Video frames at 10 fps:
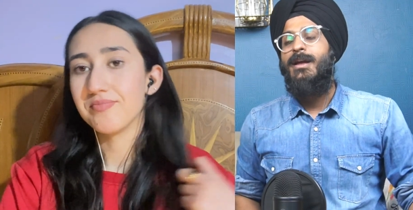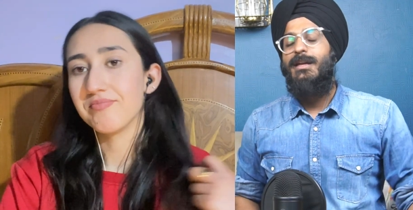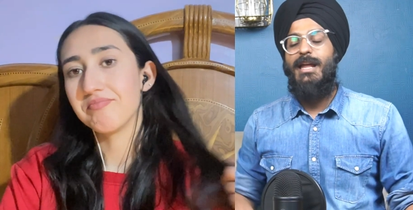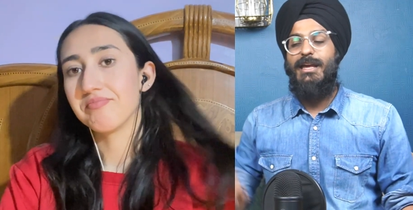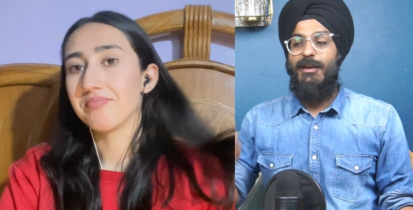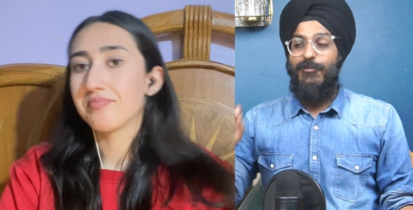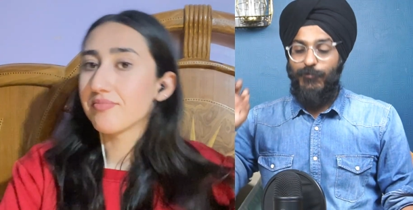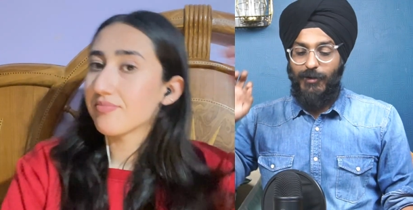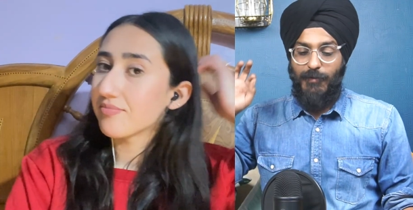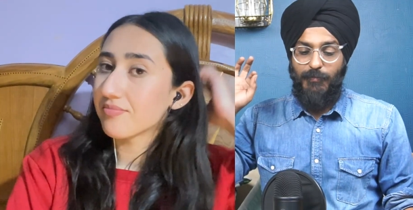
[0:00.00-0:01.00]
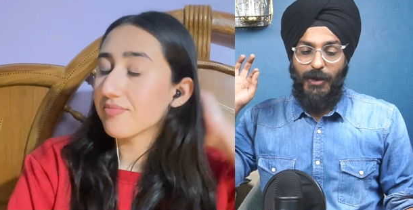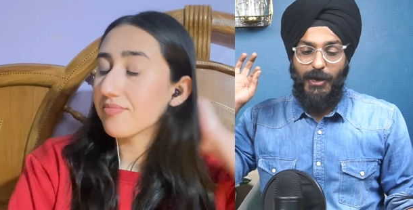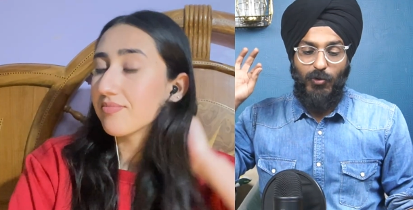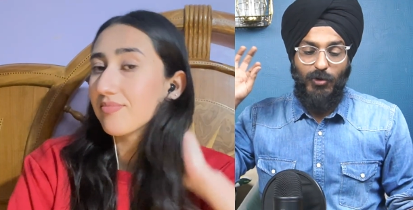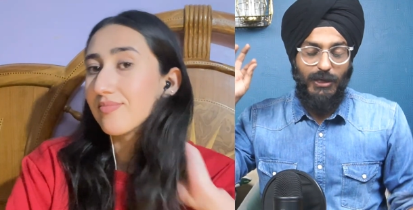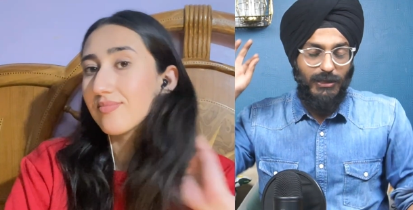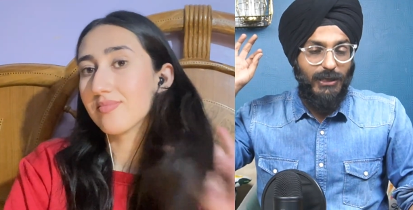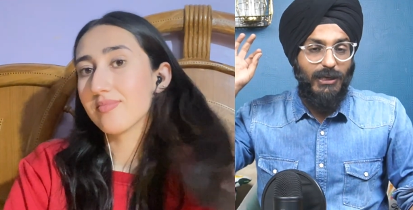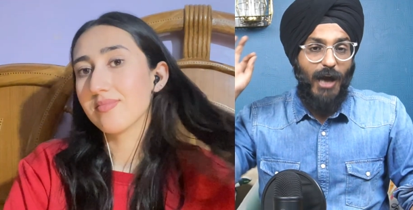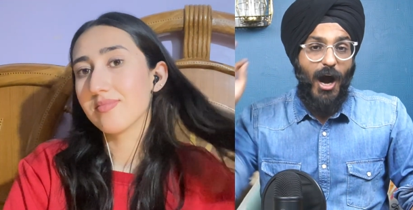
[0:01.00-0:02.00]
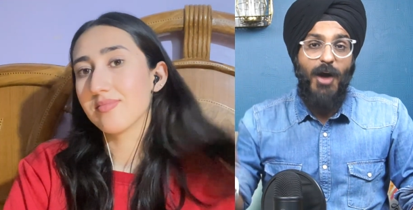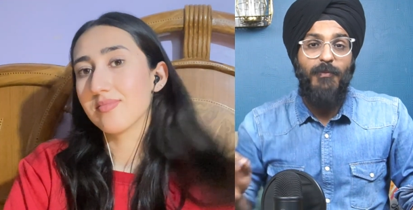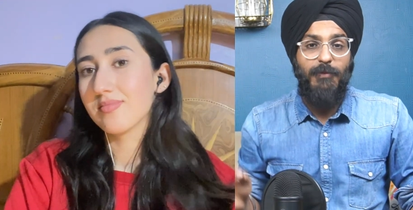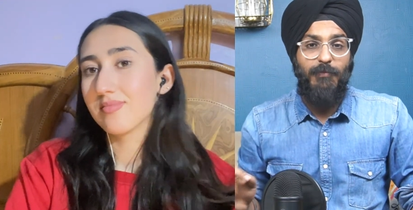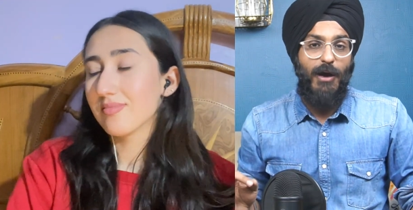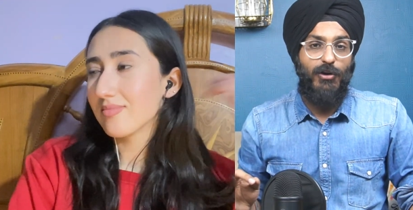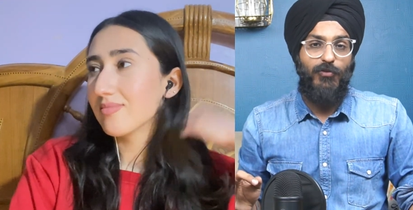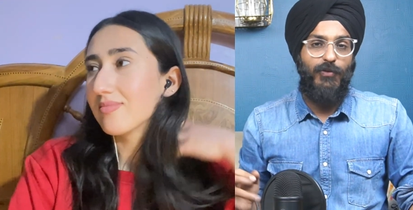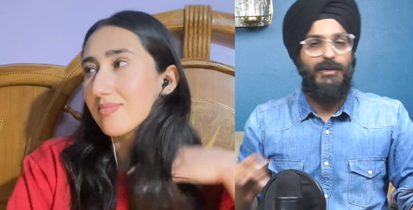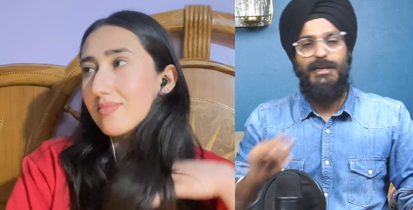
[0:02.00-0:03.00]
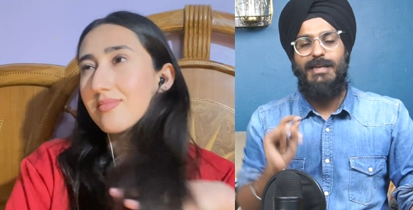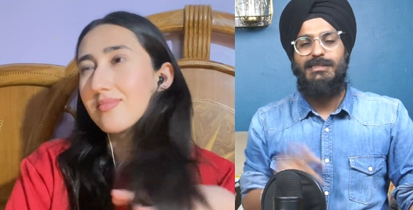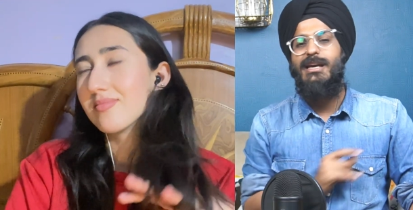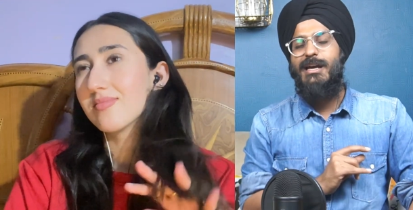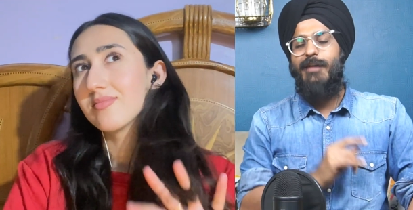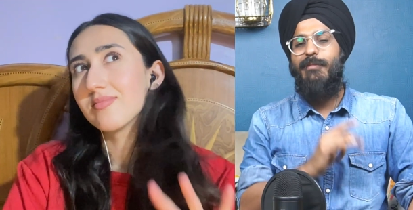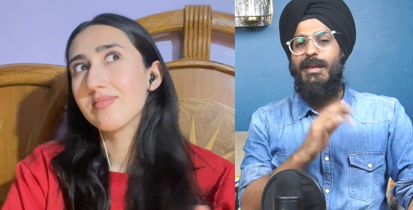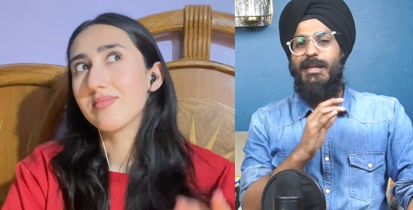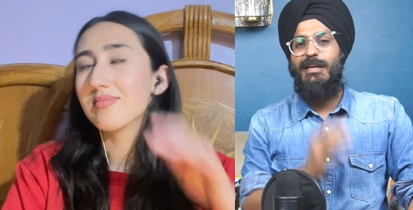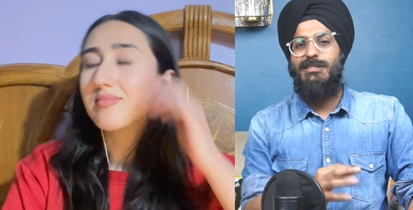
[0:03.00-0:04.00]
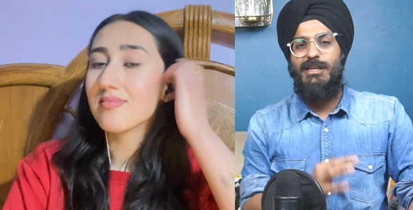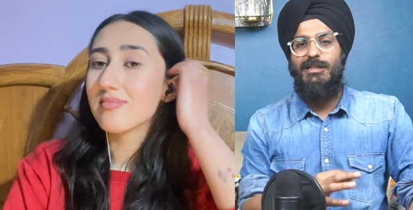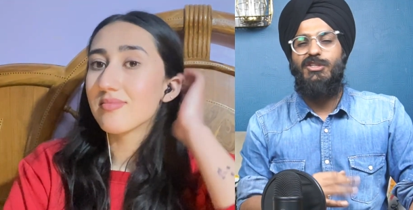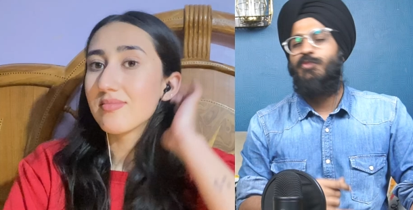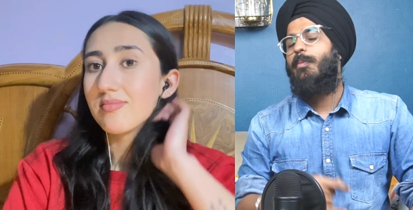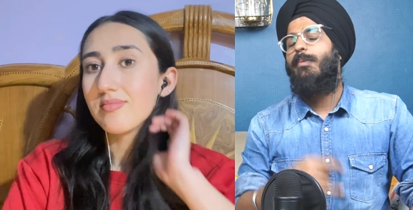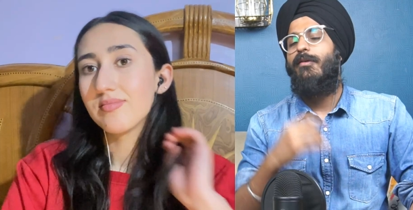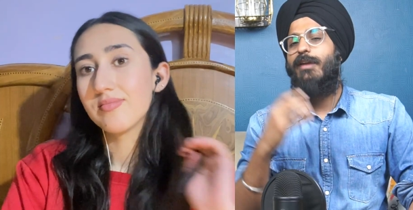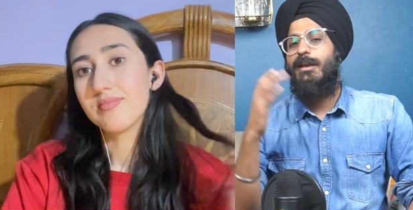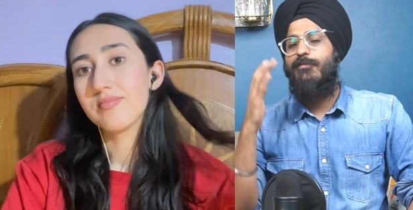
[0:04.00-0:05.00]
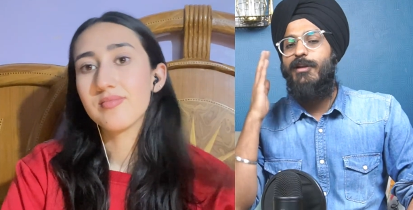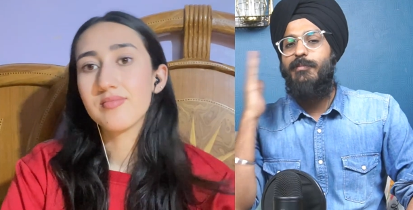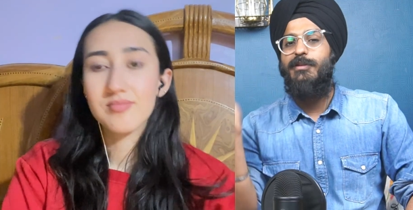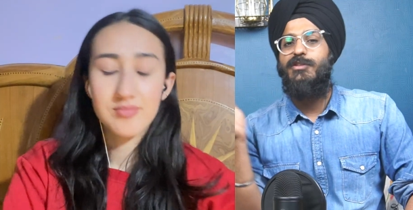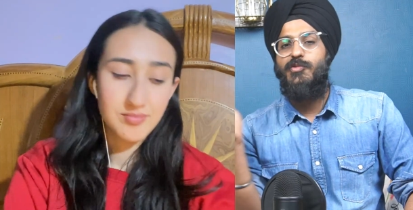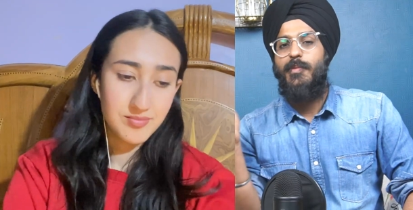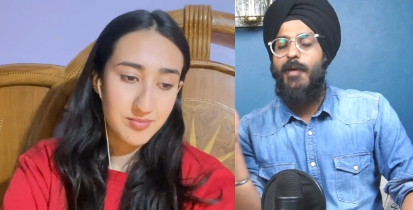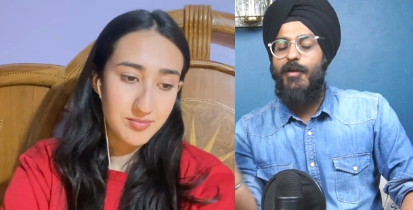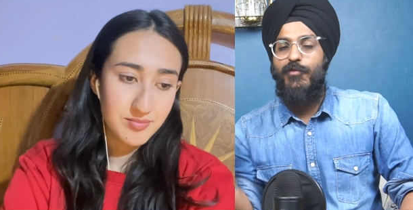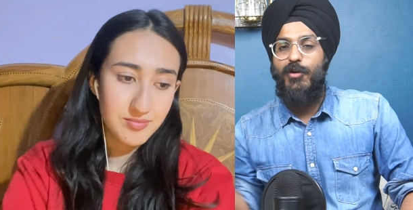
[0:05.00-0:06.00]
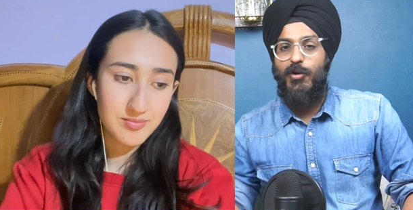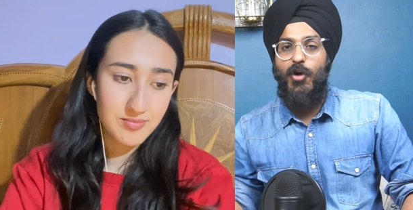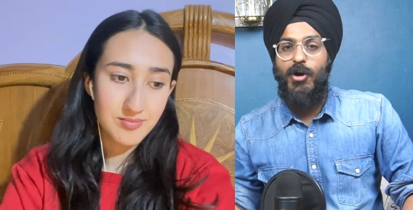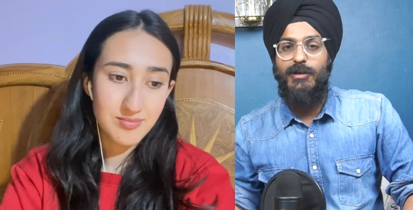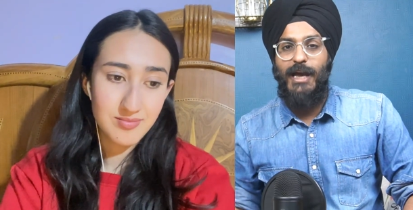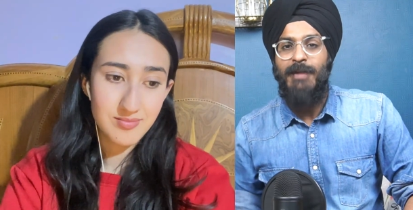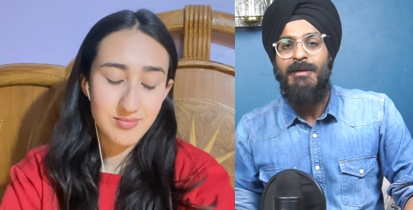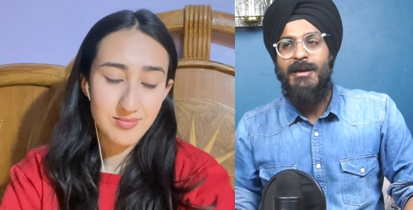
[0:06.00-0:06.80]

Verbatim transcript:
Speaker 1: Like if we compare only the army part of it, yes, America is still the superpower and will be the superpower for a long time.